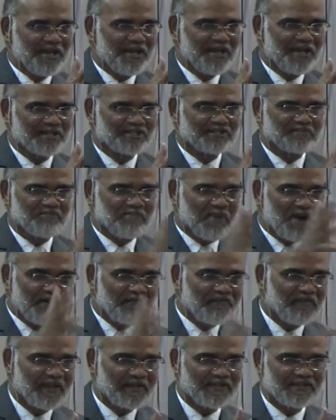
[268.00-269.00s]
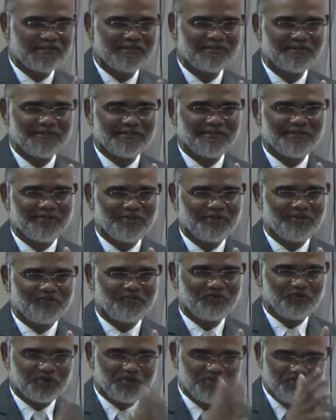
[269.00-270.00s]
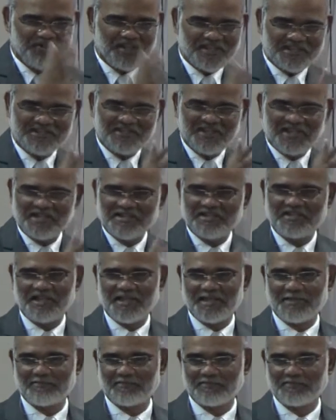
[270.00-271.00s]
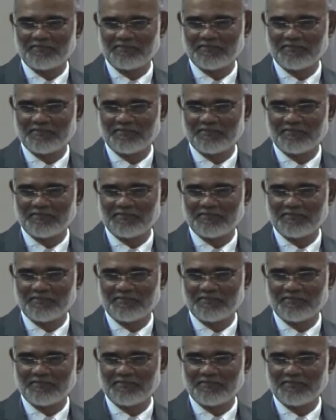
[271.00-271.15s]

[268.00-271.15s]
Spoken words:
is perfect for just that time.